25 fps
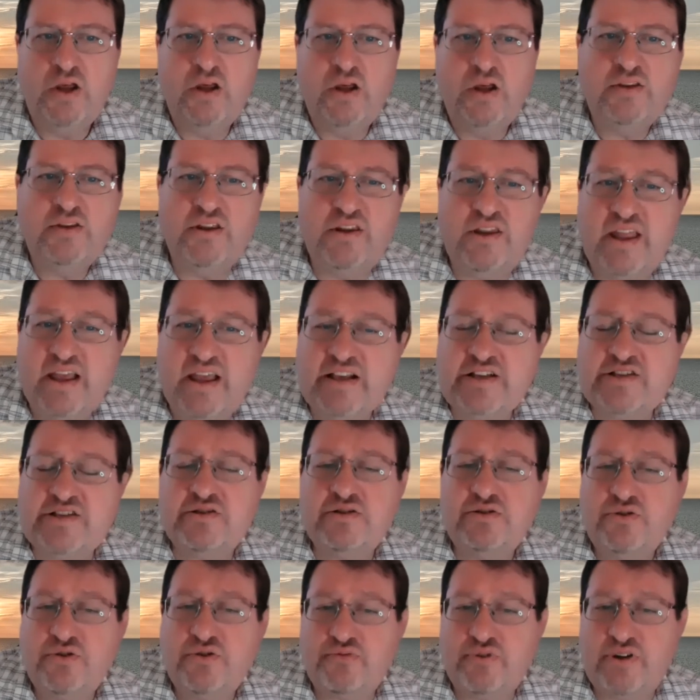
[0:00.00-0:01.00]
The
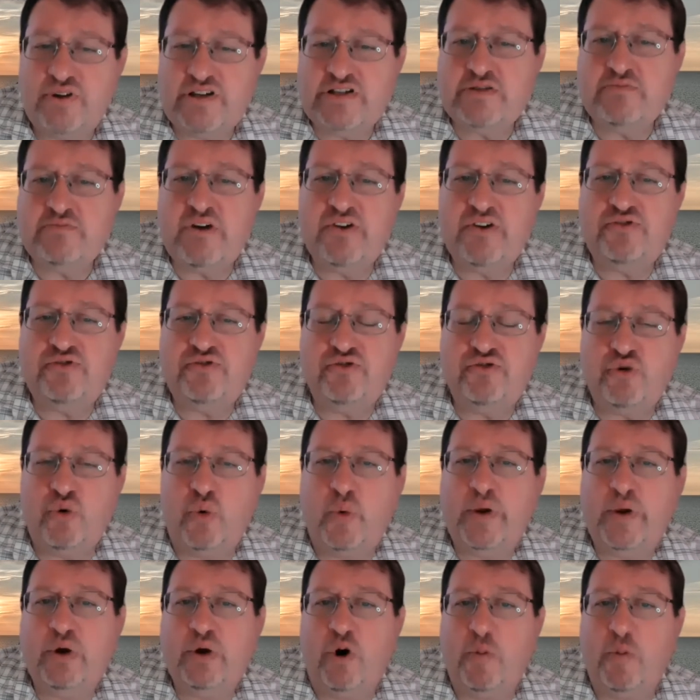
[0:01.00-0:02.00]
next 3 semesters are what
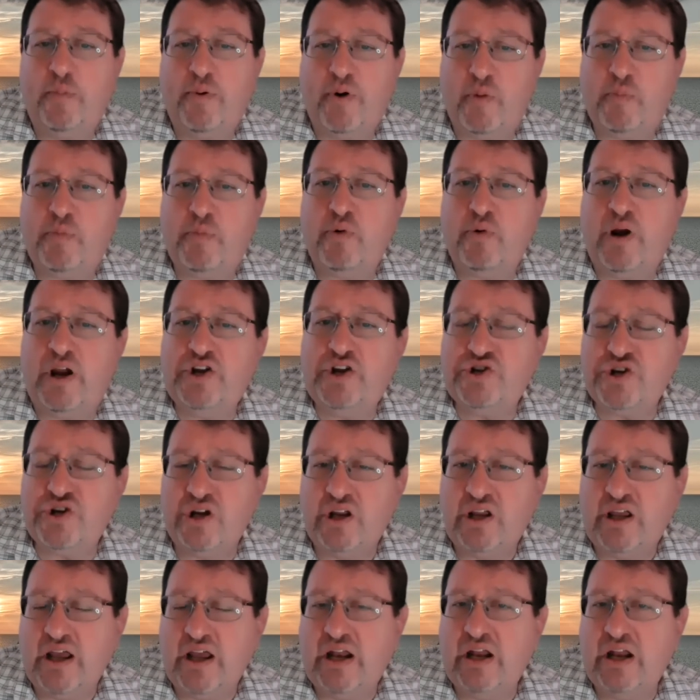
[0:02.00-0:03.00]
we call
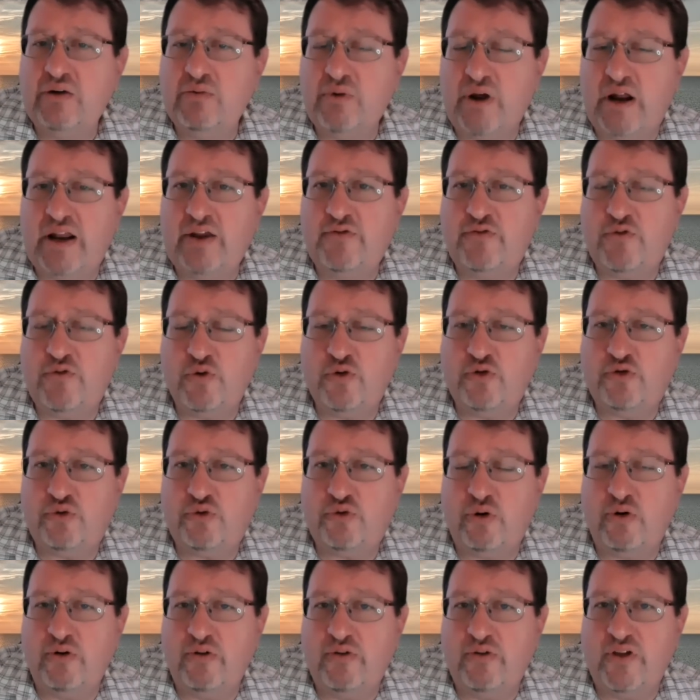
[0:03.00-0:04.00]
preparation, getting ready for
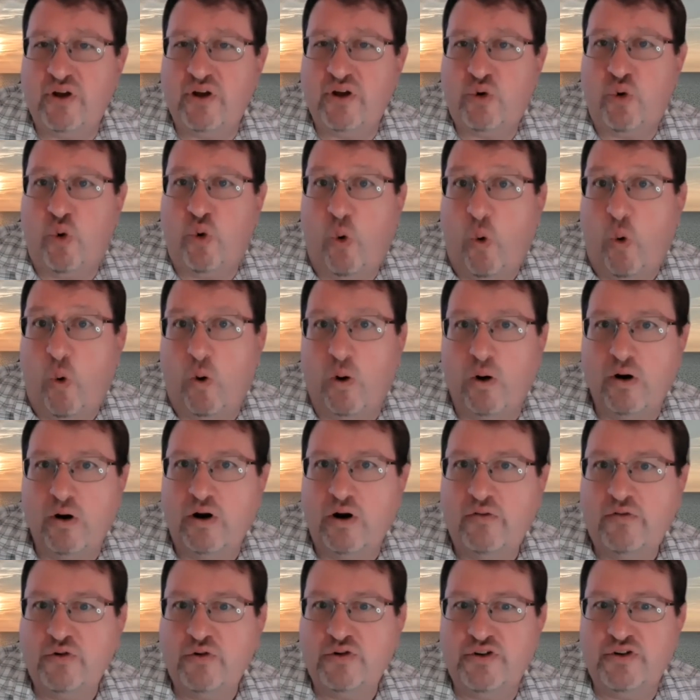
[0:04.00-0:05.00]
sort of the core
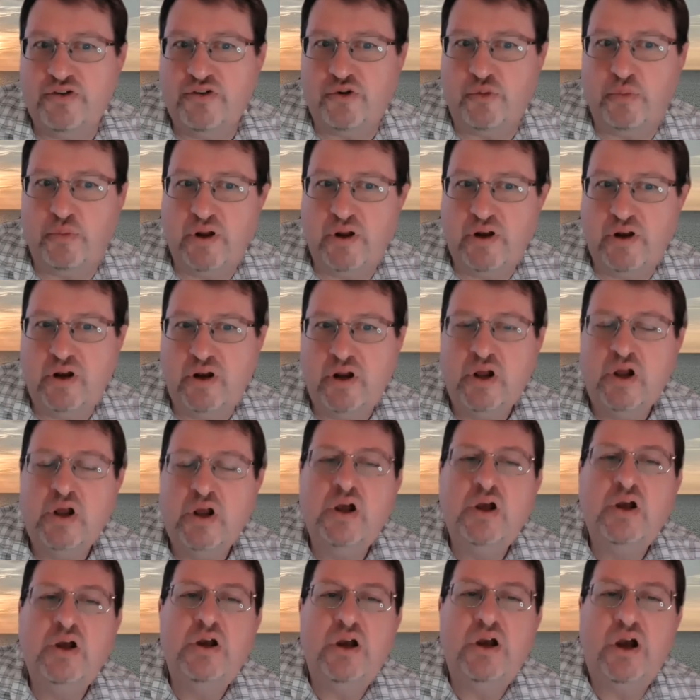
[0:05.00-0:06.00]
of your discipline.
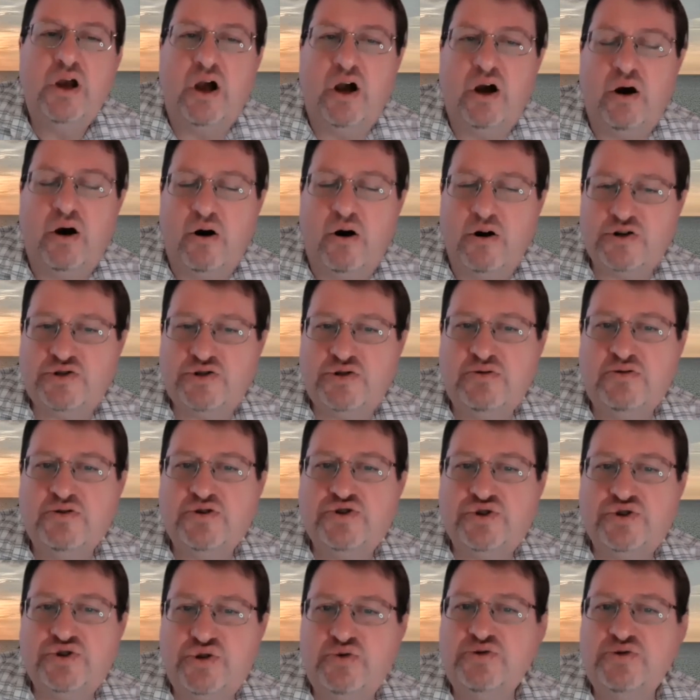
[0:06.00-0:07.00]
Our students
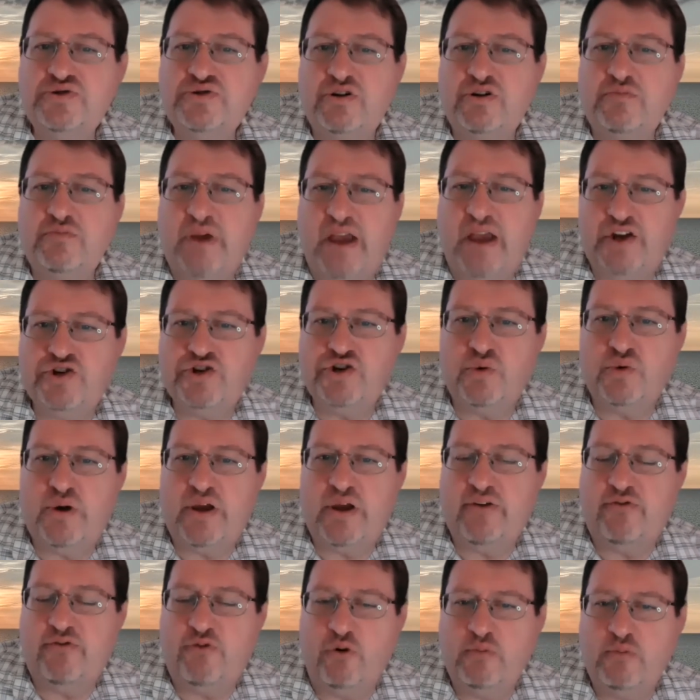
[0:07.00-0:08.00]
choose their major. We
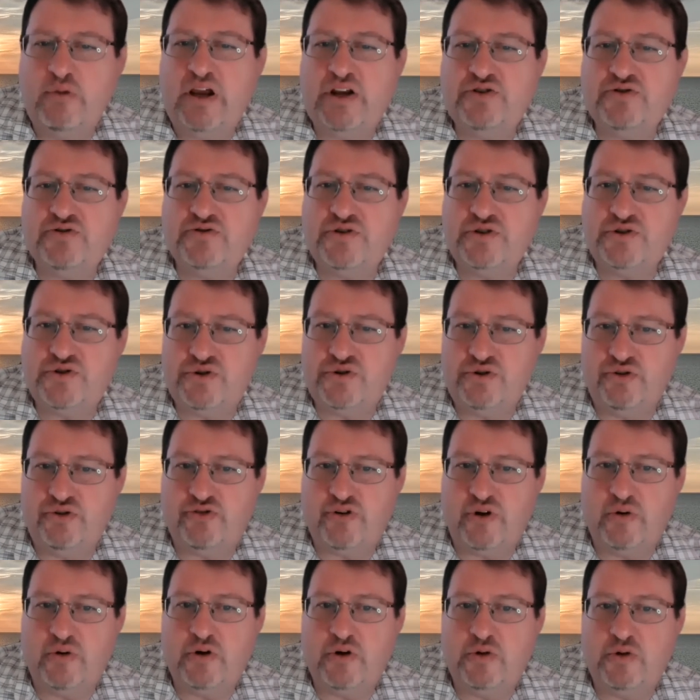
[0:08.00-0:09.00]
have 4 majors to choose
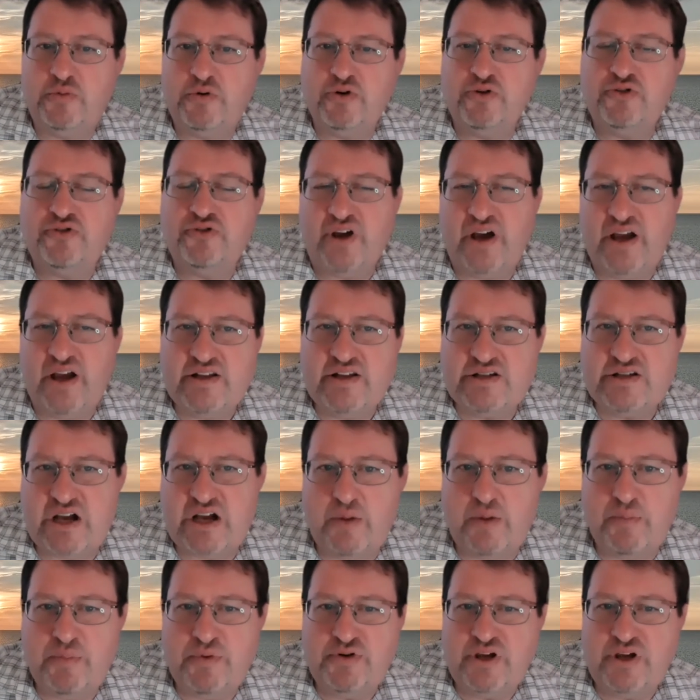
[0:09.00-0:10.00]
from: computer science,
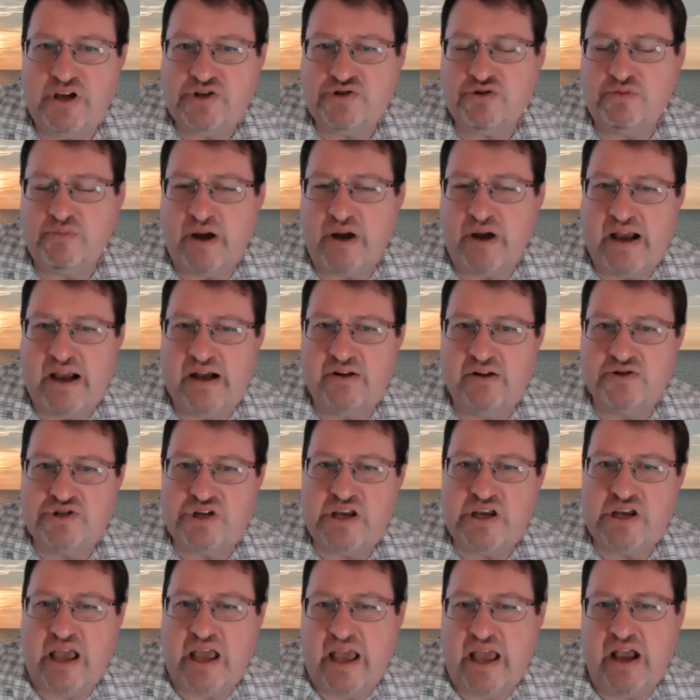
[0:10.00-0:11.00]
computational
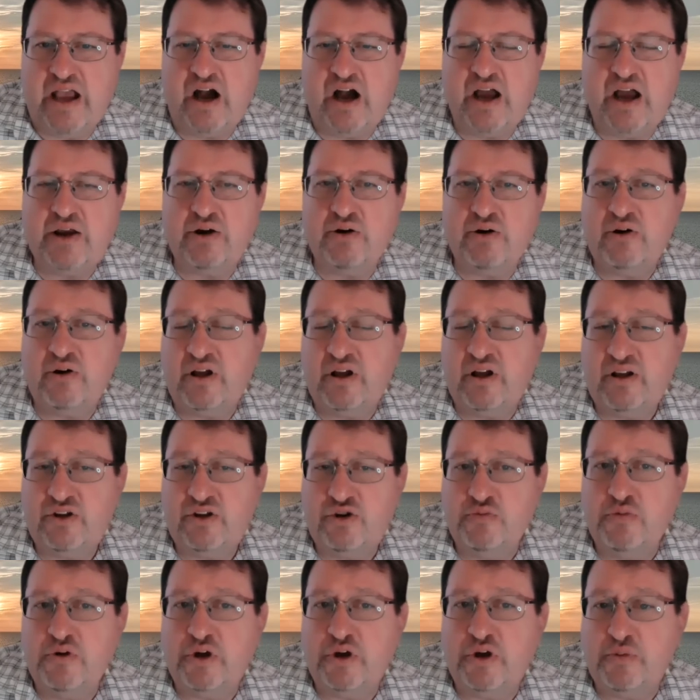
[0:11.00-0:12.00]
biology, AI, or
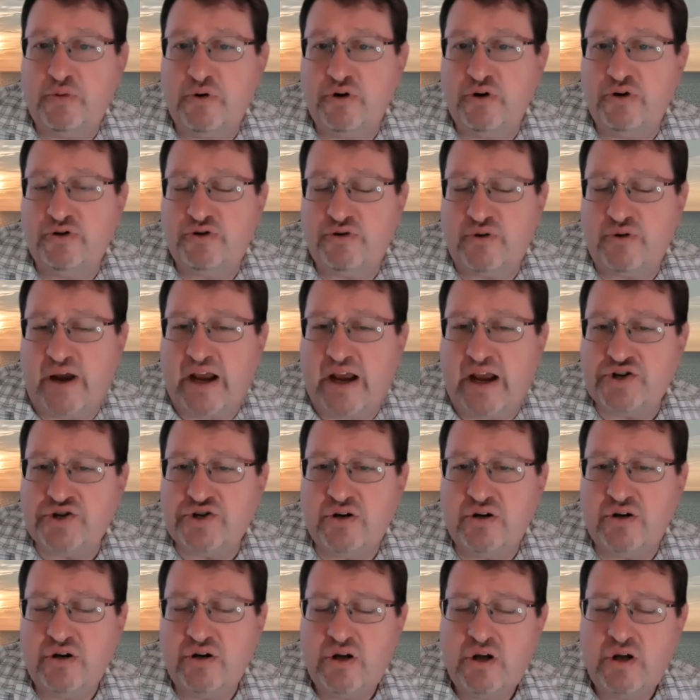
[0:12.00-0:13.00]
human-computer interaction.